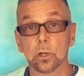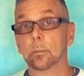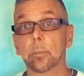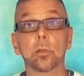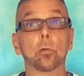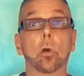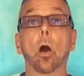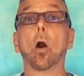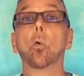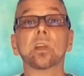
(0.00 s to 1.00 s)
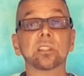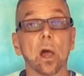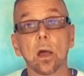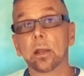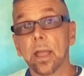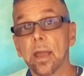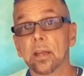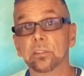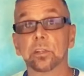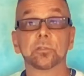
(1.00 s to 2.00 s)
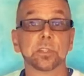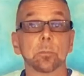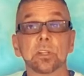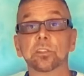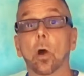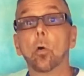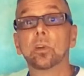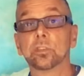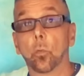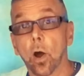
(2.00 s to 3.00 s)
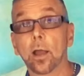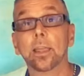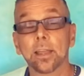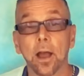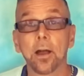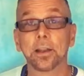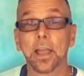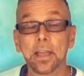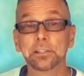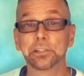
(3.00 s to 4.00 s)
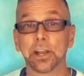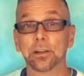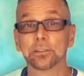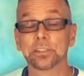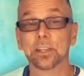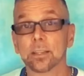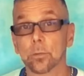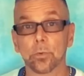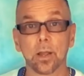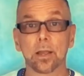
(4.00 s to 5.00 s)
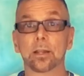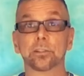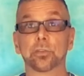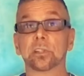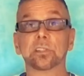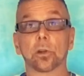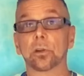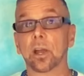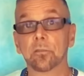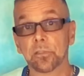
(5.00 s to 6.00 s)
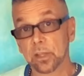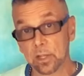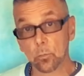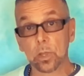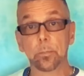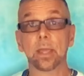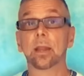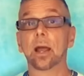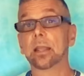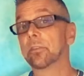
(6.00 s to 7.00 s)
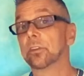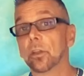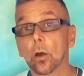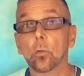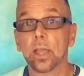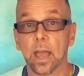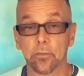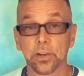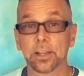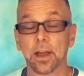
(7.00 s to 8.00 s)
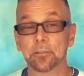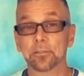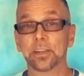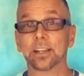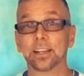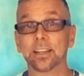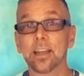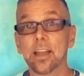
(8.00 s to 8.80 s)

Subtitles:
Maybe you were always on edge. If somebody's always walking on eggshells, then we're not going to trust our gut feeling. We may not even know we have a gut feeling.